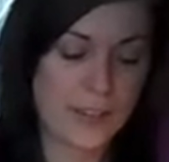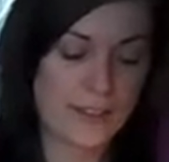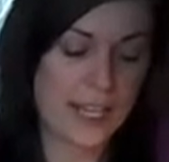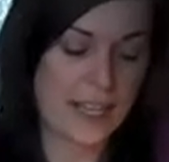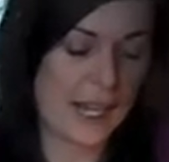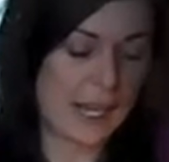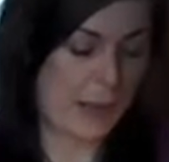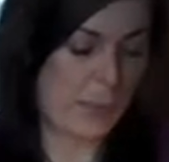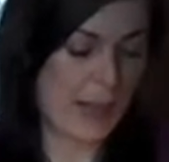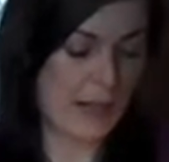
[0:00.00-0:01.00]
Saying
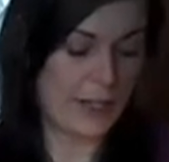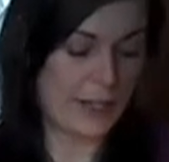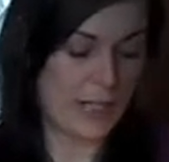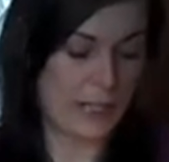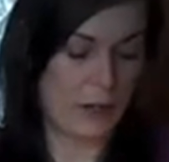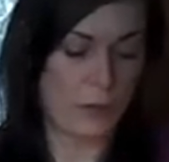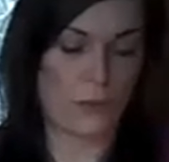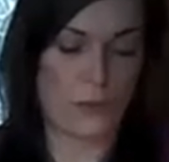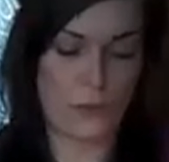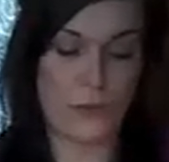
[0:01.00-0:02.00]
that, apparently
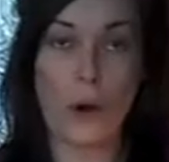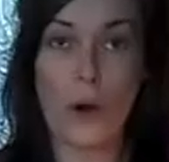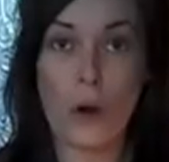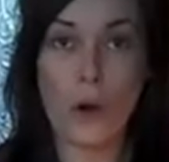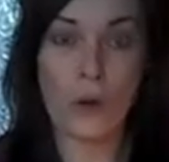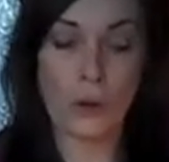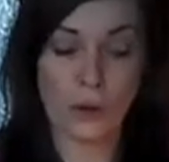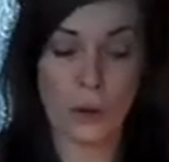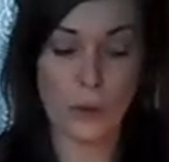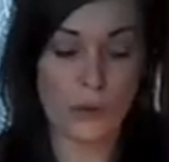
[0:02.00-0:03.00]
raw
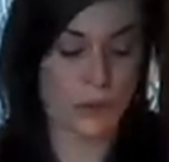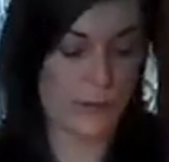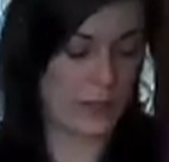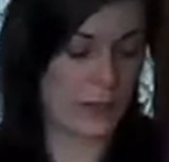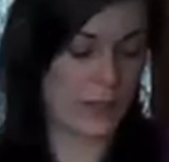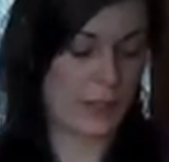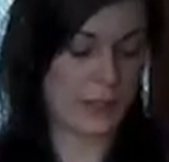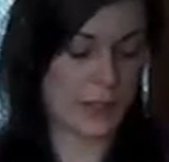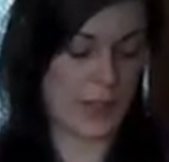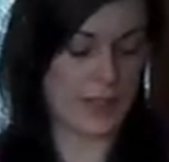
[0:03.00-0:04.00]
goat's milk
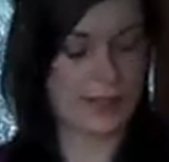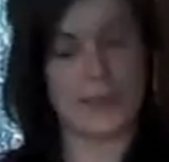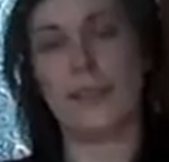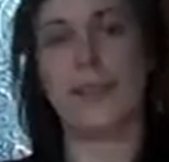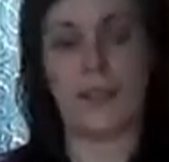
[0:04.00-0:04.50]
is